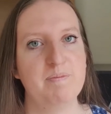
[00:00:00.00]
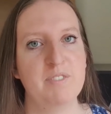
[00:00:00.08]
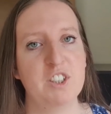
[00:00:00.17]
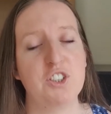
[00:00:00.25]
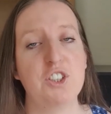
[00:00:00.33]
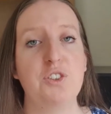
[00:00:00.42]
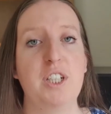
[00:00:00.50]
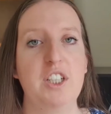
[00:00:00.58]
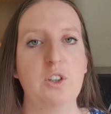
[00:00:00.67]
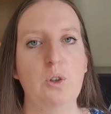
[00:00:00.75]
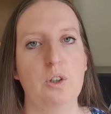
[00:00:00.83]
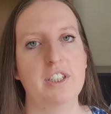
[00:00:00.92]
So it's really
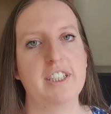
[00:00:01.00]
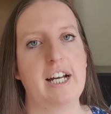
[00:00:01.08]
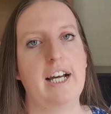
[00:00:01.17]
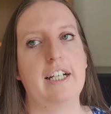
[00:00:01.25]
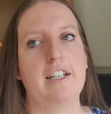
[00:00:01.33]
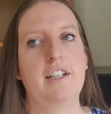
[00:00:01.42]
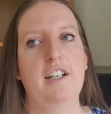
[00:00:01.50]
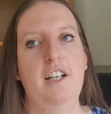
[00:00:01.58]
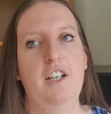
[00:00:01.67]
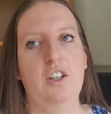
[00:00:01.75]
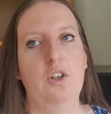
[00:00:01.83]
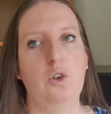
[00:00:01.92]
cool. It's like
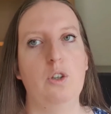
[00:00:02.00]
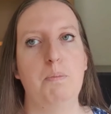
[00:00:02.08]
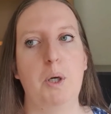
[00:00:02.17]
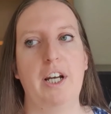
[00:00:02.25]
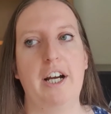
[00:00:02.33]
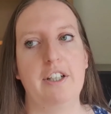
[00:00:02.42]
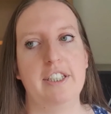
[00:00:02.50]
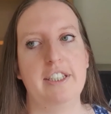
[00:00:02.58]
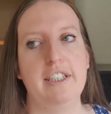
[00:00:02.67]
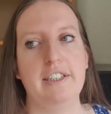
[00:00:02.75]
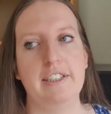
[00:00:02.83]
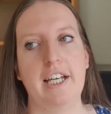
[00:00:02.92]
the Law of
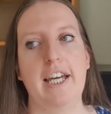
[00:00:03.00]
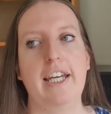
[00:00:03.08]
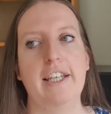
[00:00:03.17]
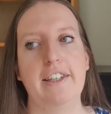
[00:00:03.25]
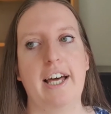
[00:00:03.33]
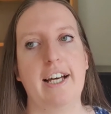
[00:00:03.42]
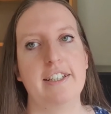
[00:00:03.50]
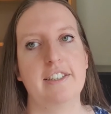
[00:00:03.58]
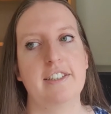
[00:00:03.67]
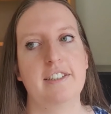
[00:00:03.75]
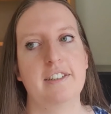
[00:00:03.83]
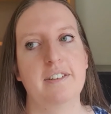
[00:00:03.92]
Polarity is saying that,
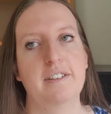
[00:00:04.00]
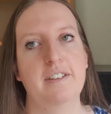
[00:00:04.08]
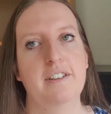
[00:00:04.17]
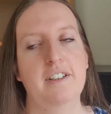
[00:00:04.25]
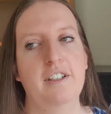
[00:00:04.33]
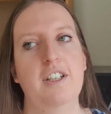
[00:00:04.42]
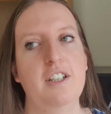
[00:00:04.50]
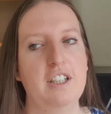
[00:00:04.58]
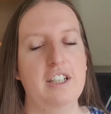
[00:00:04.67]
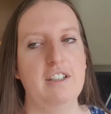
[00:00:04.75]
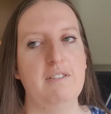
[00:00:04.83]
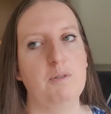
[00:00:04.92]

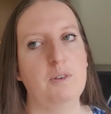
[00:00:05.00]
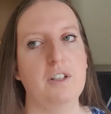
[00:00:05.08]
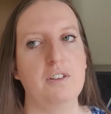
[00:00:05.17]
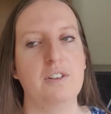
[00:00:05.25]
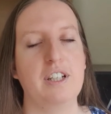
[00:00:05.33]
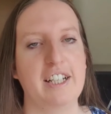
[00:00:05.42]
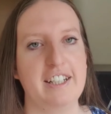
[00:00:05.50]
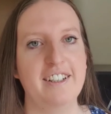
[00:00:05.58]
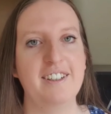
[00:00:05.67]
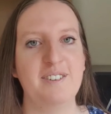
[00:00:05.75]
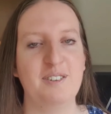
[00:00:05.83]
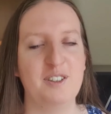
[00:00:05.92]
well, like
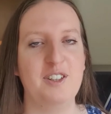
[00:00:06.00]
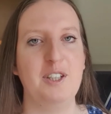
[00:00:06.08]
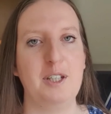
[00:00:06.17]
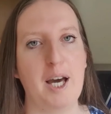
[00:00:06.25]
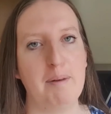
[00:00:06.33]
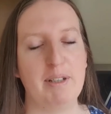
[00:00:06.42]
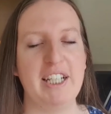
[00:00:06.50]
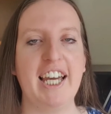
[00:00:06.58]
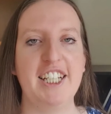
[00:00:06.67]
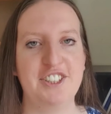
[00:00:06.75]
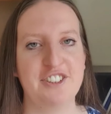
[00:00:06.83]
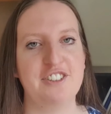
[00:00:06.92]
the
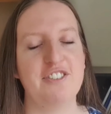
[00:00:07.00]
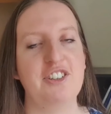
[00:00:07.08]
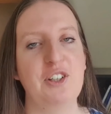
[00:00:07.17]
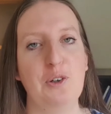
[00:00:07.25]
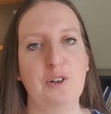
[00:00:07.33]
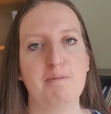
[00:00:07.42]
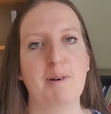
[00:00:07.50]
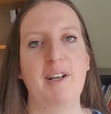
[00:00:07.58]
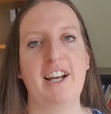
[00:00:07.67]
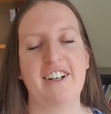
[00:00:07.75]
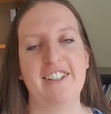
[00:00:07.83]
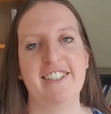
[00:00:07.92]
application of the Law of
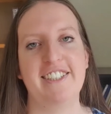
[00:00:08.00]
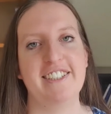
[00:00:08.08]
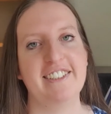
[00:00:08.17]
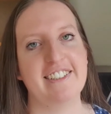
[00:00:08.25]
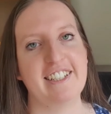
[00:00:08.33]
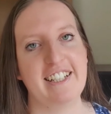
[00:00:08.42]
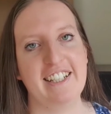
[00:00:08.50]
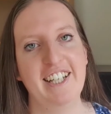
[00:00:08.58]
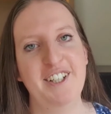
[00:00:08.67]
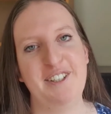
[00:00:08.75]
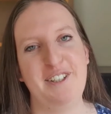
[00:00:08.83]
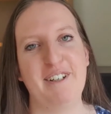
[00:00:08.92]
Polarity is like,
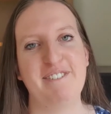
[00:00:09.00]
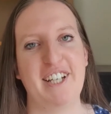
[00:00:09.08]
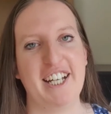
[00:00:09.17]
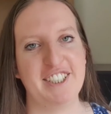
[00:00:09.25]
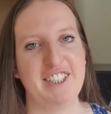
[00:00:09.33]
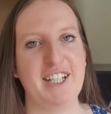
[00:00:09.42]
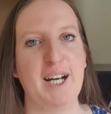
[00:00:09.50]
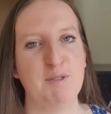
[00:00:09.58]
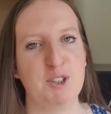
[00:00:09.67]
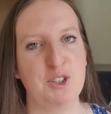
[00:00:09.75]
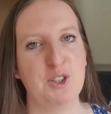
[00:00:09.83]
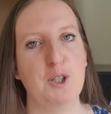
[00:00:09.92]
you have to actually come
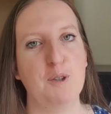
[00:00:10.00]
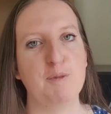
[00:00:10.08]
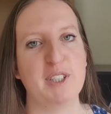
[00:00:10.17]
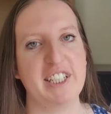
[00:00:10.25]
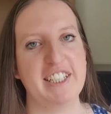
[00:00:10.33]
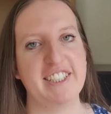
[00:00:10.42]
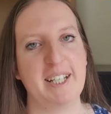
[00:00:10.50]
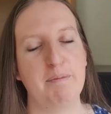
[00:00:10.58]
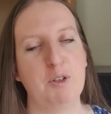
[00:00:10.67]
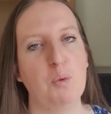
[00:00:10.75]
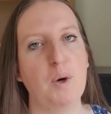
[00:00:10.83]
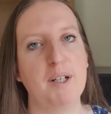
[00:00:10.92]
to terms and
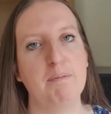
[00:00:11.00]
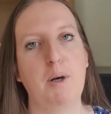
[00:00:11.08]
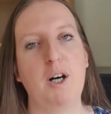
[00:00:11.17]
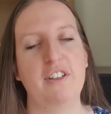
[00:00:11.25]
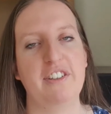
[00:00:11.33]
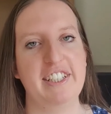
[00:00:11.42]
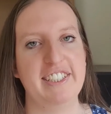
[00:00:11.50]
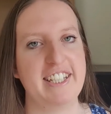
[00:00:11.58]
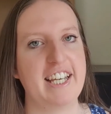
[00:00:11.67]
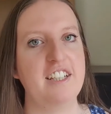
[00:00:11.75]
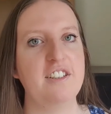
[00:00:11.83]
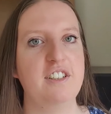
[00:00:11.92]
accept the one part of the
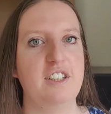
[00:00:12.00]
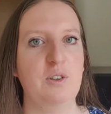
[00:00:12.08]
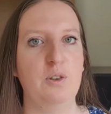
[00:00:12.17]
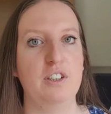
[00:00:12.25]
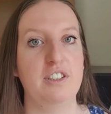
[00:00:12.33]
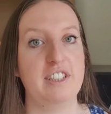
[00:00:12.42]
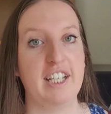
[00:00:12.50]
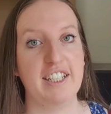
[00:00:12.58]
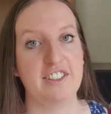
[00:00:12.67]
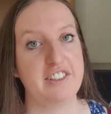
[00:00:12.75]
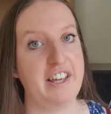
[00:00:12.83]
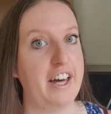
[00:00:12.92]
scale in order to get
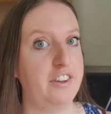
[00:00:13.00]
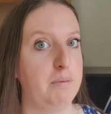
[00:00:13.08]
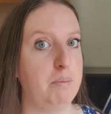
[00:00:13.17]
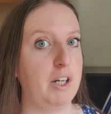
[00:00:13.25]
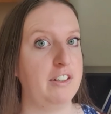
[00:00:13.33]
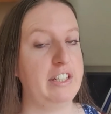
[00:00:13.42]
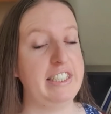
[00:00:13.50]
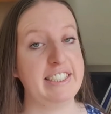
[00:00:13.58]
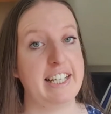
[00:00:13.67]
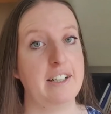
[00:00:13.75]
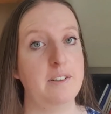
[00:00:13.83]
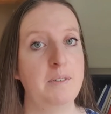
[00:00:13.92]
to the other part of the
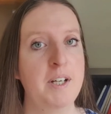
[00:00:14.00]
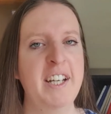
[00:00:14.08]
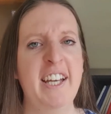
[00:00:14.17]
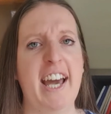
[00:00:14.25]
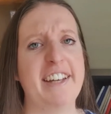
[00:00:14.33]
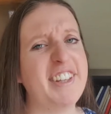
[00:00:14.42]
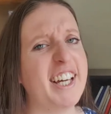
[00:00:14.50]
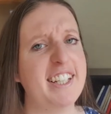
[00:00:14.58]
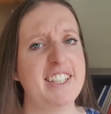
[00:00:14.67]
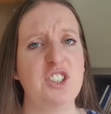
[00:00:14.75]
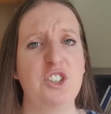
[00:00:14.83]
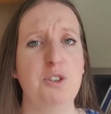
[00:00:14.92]
scale. And that
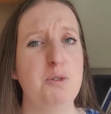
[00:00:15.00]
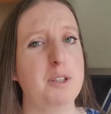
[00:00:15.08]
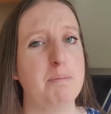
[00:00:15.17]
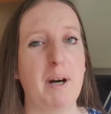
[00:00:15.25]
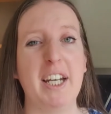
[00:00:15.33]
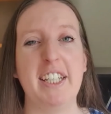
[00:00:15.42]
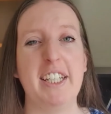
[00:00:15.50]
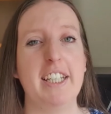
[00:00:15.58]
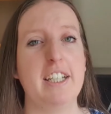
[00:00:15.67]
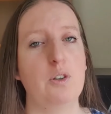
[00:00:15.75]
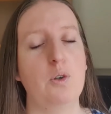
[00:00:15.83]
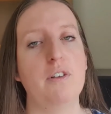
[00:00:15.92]
links to with money
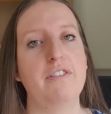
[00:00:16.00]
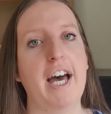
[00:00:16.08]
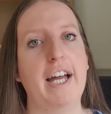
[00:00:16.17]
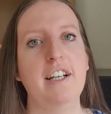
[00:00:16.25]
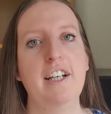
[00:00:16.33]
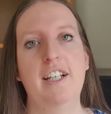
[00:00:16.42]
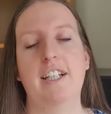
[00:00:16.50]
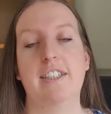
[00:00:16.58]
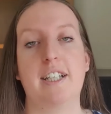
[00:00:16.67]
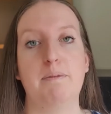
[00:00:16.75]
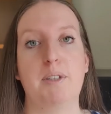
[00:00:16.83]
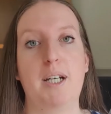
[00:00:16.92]
and all of that. Like
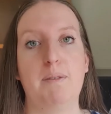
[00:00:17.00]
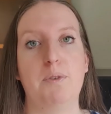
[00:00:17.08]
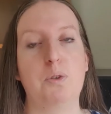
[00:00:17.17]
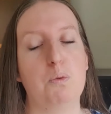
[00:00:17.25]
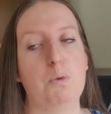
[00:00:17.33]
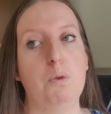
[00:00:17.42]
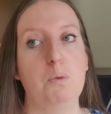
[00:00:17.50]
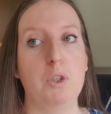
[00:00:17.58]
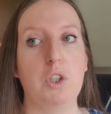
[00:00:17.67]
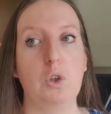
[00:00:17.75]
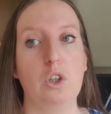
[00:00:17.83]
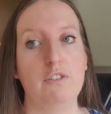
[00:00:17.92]
sometimes with
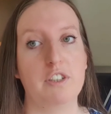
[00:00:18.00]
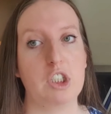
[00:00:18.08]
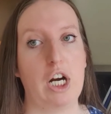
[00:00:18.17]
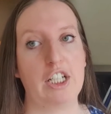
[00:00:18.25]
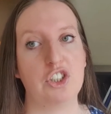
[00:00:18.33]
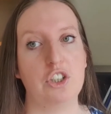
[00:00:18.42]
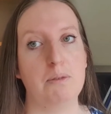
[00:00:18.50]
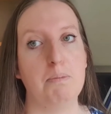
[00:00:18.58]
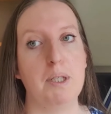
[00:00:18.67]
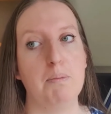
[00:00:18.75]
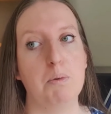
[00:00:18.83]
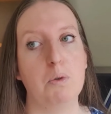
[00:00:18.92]
the Law of Attraction,
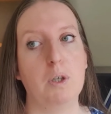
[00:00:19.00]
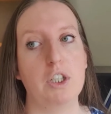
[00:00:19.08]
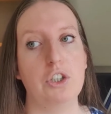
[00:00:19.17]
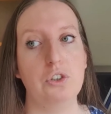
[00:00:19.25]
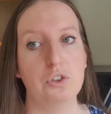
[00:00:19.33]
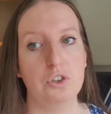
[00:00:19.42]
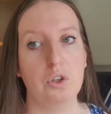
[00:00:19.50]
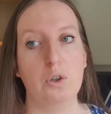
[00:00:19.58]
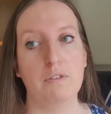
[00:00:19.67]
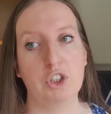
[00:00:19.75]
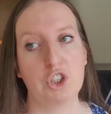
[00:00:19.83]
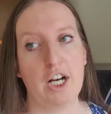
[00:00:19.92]
people want to use the Law
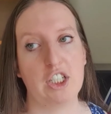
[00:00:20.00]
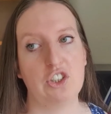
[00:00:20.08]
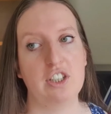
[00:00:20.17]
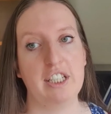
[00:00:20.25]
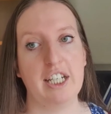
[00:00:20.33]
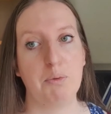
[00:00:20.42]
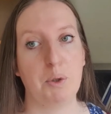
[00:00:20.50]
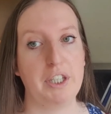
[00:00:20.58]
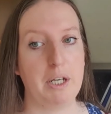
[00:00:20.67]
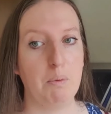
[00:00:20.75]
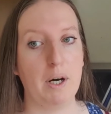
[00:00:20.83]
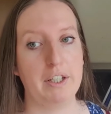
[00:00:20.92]
of Attraction and get what
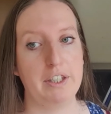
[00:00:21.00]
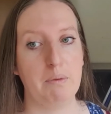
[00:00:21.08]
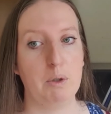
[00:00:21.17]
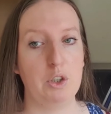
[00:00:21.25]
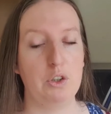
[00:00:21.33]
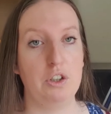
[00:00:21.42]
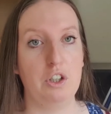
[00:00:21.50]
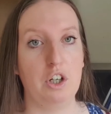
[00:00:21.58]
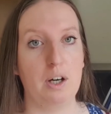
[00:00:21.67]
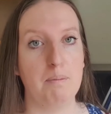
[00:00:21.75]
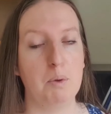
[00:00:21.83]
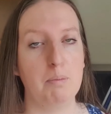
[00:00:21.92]
they want. They want to earn a
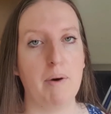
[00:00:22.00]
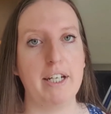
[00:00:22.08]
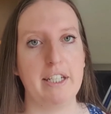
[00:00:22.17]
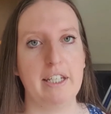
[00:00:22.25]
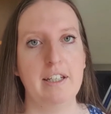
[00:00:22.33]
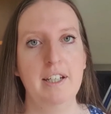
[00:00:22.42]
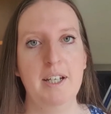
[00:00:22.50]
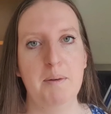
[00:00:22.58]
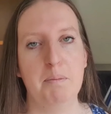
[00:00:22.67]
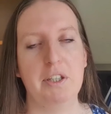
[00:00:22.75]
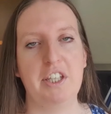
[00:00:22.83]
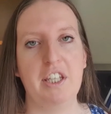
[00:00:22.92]
lot more money,
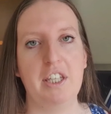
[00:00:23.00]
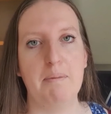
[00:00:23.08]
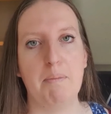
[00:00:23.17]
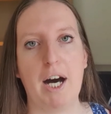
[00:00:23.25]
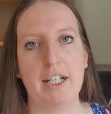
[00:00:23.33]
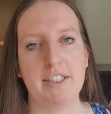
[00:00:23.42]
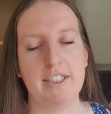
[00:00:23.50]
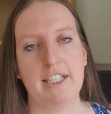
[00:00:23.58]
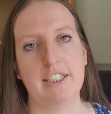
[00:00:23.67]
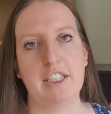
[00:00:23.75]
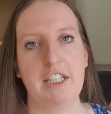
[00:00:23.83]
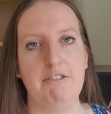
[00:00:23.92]
but then their
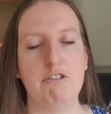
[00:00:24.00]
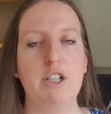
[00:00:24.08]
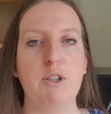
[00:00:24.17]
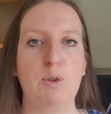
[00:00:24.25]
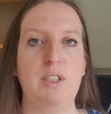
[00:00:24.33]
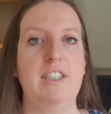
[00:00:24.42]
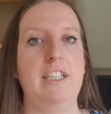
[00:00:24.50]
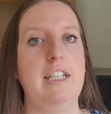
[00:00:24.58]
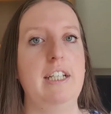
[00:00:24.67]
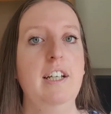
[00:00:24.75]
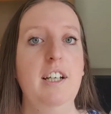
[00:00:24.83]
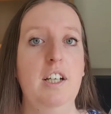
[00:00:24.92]
mindset and their
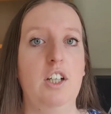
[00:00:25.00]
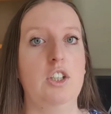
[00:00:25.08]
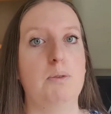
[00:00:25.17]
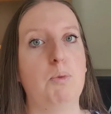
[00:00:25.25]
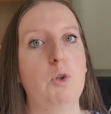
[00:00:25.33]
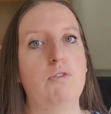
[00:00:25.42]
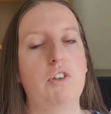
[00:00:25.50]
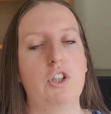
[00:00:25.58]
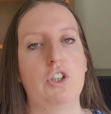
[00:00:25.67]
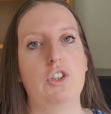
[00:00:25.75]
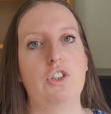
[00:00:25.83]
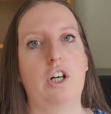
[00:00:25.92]
frequency is more
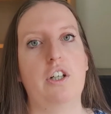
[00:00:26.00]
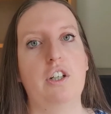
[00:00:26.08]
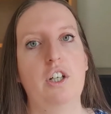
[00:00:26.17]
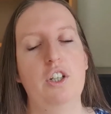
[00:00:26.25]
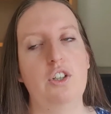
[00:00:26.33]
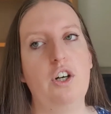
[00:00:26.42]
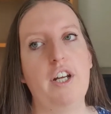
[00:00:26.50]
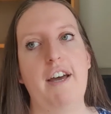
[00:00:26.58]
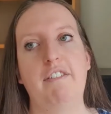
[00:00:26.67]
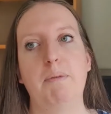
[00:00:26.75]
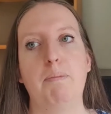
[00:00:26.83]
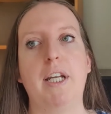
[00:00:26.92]
focused on not
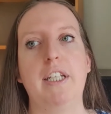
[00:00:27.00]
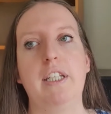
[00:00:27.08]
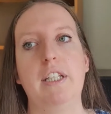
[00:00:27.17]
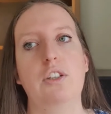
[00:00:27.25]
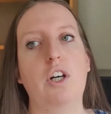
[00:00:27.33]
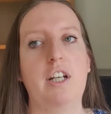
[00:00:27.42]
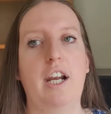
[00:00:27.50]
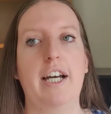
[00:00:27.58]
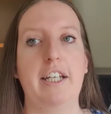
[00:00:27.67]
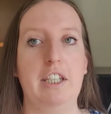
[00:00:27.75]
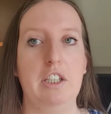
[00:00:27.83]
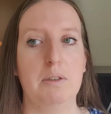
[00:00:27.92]
having money, not
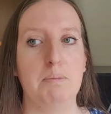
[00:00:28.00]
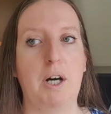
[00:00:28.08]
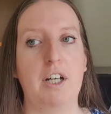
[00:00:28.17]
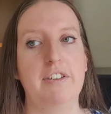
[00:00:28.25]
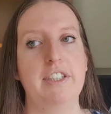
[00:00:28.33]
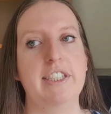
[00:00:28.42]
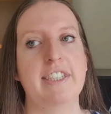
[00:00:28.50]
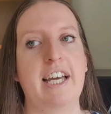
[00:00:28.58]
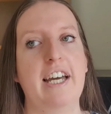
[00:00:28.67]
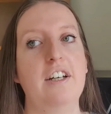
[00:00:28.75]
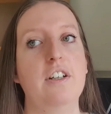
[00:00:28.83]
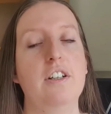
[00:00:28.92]
liking this part of the
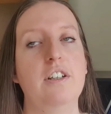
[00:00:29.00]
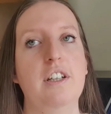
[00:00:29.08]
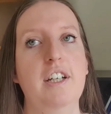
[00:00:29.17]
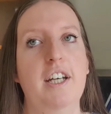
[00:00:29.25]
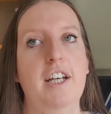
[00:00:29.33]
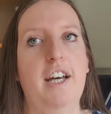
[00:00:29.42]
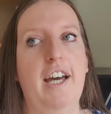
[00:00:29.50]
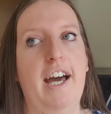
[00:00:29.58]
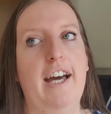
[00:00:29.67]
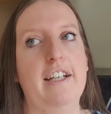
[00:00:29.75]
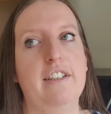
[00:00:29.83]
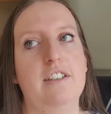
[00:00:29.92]
scale,
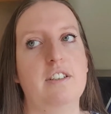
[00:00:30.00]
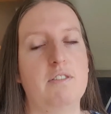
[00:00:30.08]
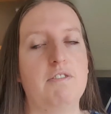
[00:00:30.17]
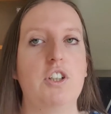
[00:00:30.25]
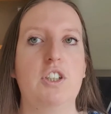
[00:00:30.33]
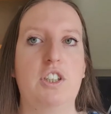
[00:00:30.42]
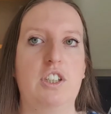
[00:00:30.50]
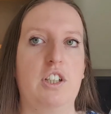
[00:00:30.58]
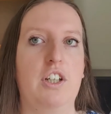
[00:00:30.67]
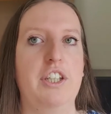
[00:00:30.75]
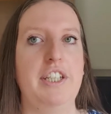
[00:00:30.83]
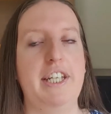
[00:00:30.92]
and focusing
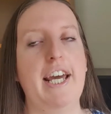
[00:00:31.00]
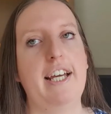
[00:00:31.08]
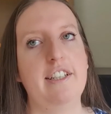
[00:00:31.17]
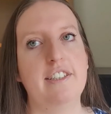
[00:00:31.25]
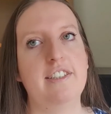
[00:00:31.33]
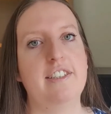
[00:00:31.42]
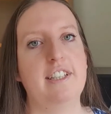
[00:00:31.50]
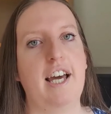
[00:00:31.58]
on the debts.